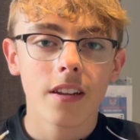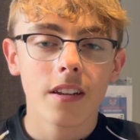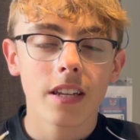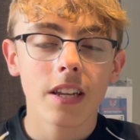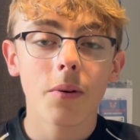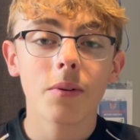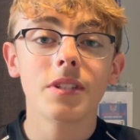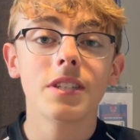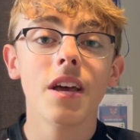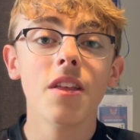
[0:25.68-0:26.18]

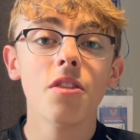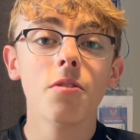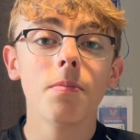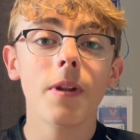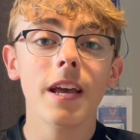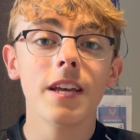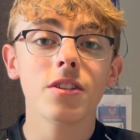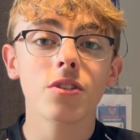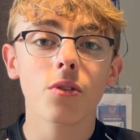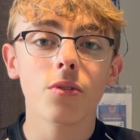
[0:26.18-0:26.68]
Now in 10th
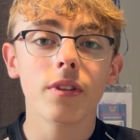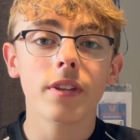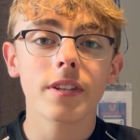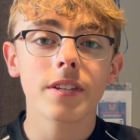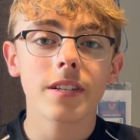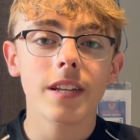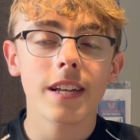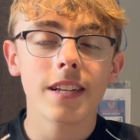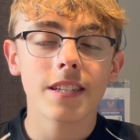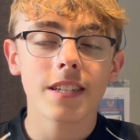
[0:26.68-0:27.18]
place on
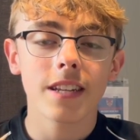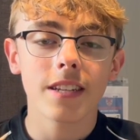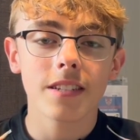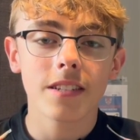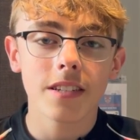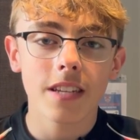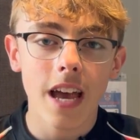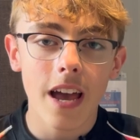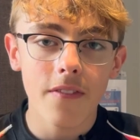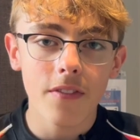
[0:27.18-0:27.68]
this list is
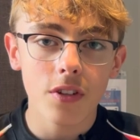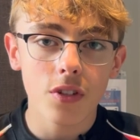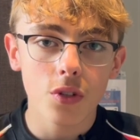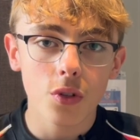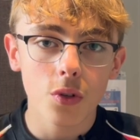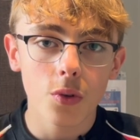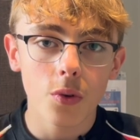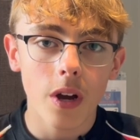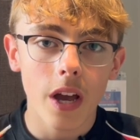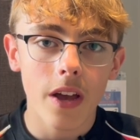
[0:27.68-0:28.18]

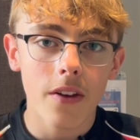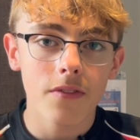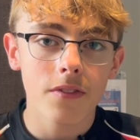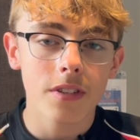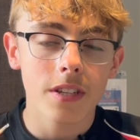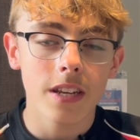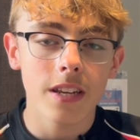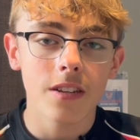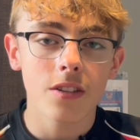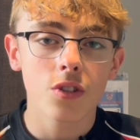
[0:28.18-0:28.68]
Tesco
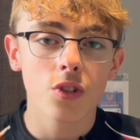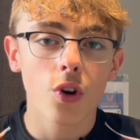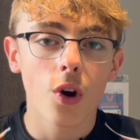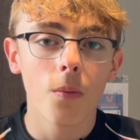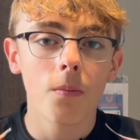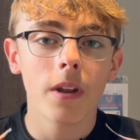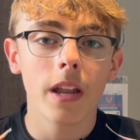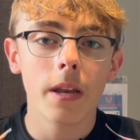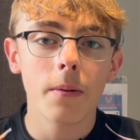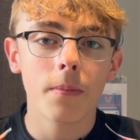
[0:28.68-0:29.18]
FC's
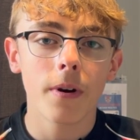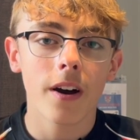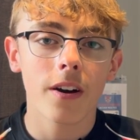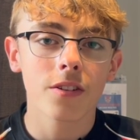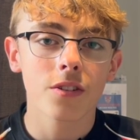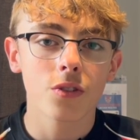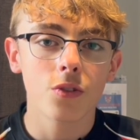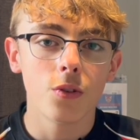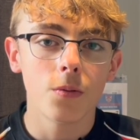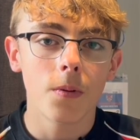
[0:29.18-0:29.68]
Tomlin
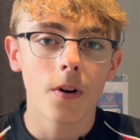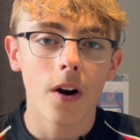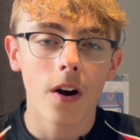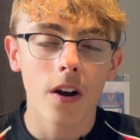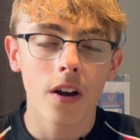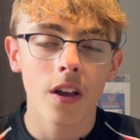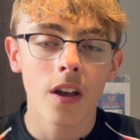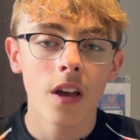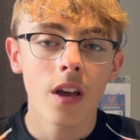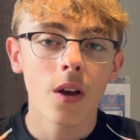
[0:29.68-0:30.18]
Personal
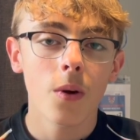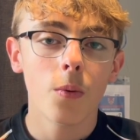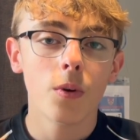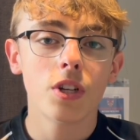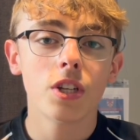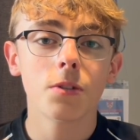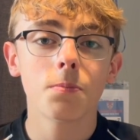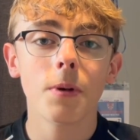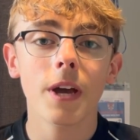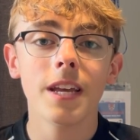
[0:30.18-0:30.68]
Park, which
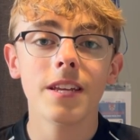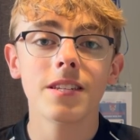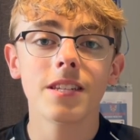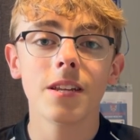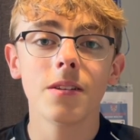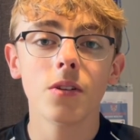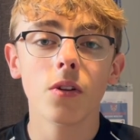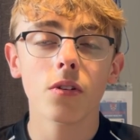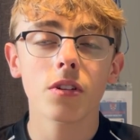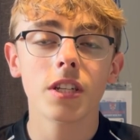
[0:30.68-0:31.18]
is based
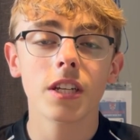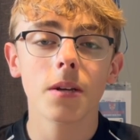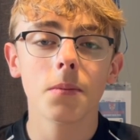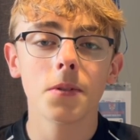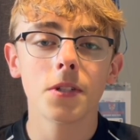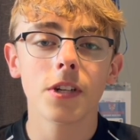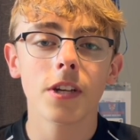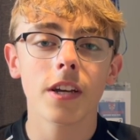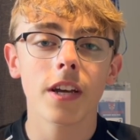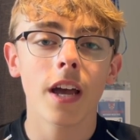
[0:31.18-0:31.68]
in
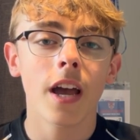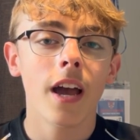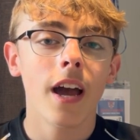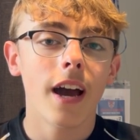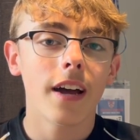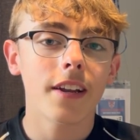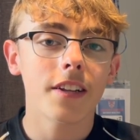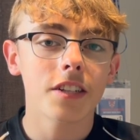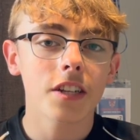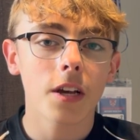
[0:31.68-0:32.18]
Nottinghamshire
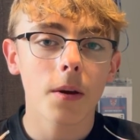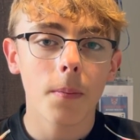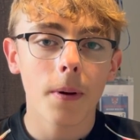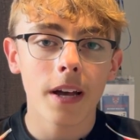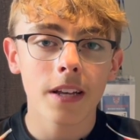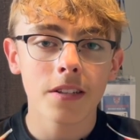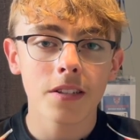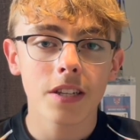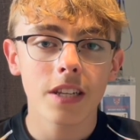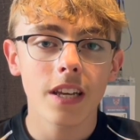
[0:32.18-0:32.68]
and has a
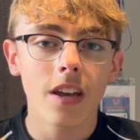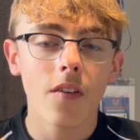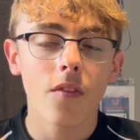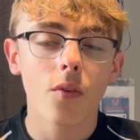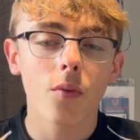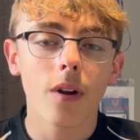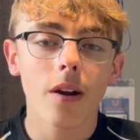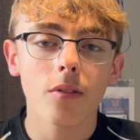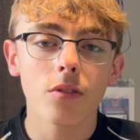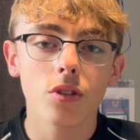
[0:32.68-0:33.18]
capacity of
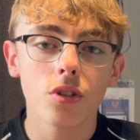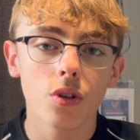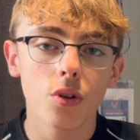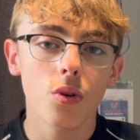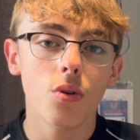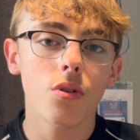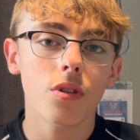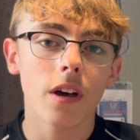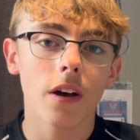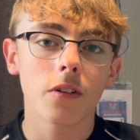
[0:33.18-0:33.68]
around
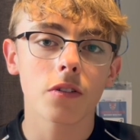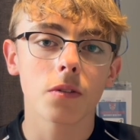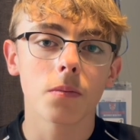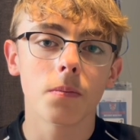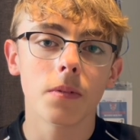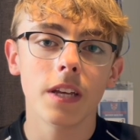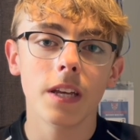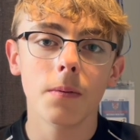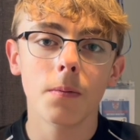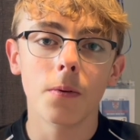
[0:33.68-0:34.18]
2,000
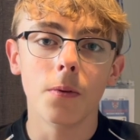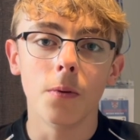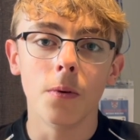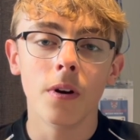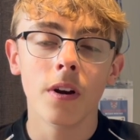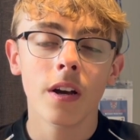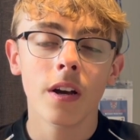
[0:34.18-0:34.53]
people.